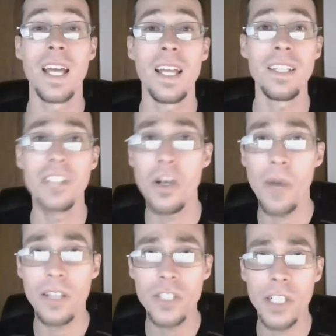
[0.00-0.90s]
Hello
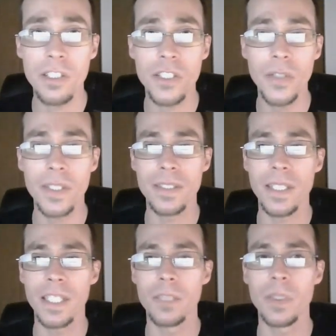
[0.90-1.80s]
engineering students,
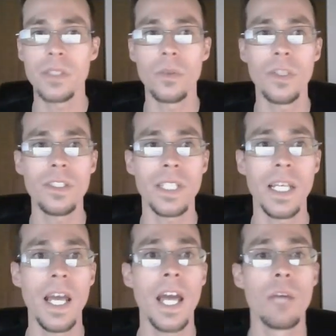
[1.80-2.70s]
it is Mr. Wilsey,
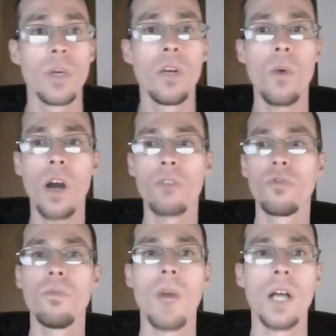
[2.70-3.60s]
and we're going to walk
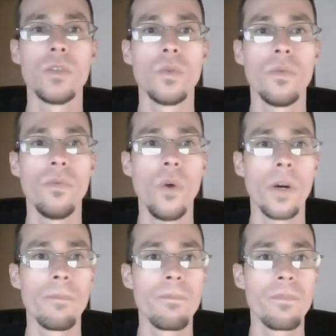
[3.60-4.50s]
through Module
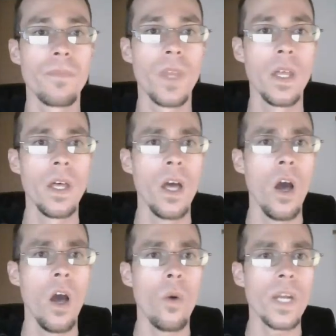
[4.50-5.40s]
4.
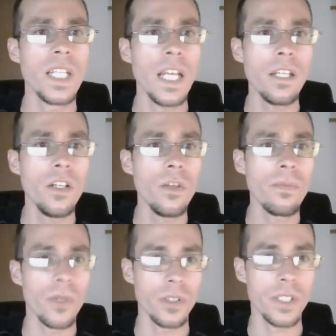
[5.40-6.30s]
What I'd like you to do
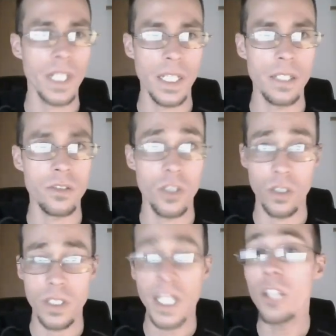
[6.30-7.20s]
first is to
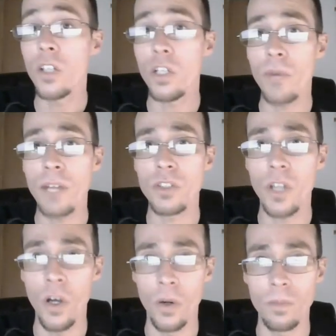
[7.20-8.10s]
take a look around your
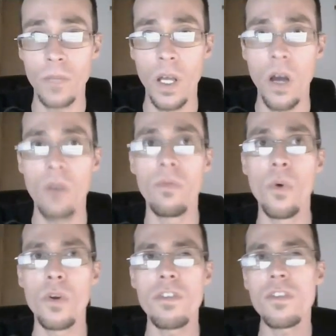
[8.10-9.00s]
home
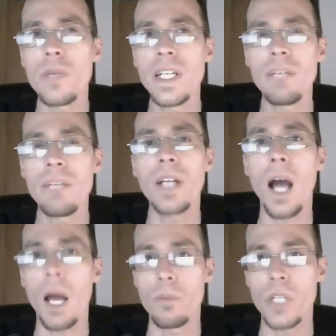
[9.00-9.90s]
for 3 different
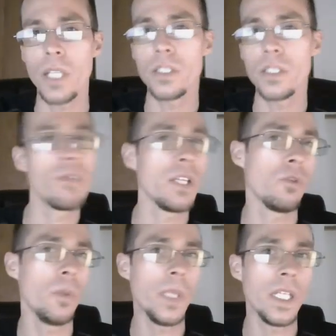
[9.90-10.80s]
objects you think
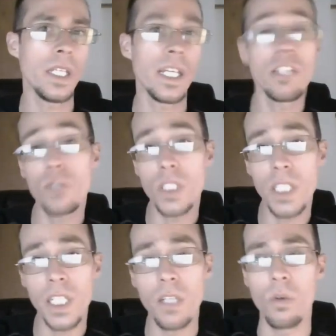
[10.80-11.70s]
would be
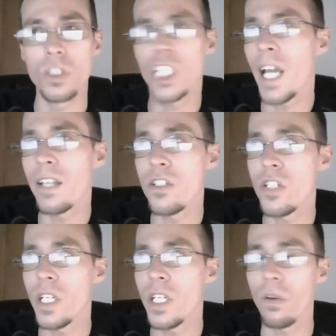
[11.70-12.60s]
interesting or
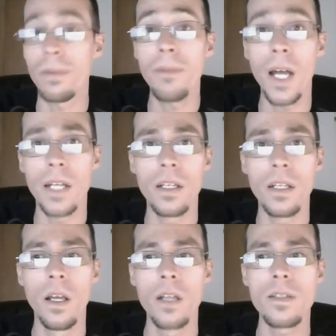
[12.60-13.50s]
challenging or fun
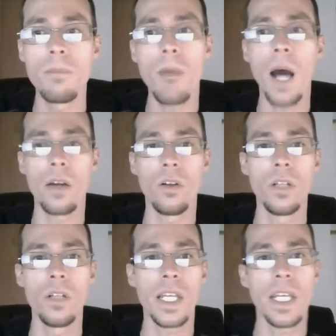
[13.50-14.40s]
to
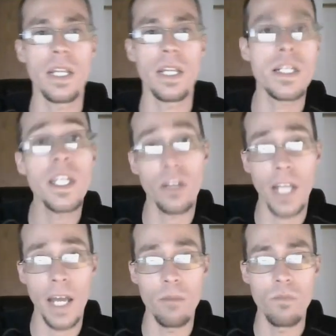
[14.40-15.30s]
model in
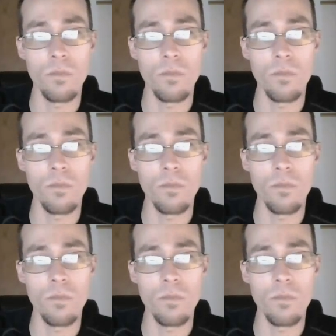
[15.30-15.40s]
Tinkercad.